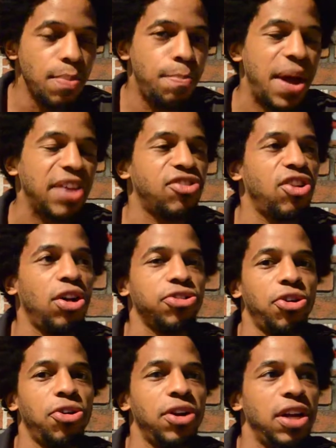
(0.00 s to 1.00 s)
Best
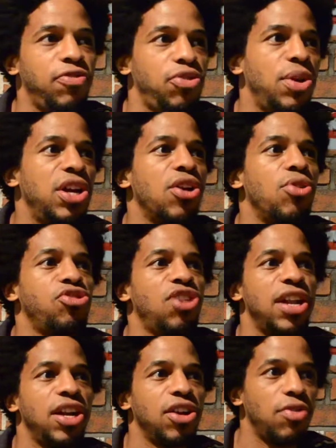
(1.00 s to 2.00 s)
alternative to a
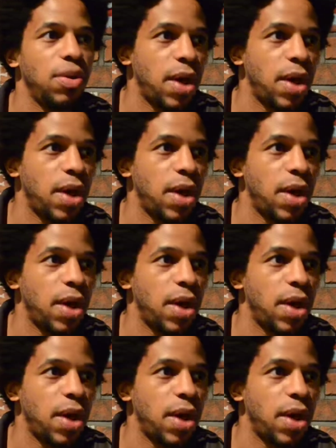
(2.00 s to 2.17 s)
negotiated agreement.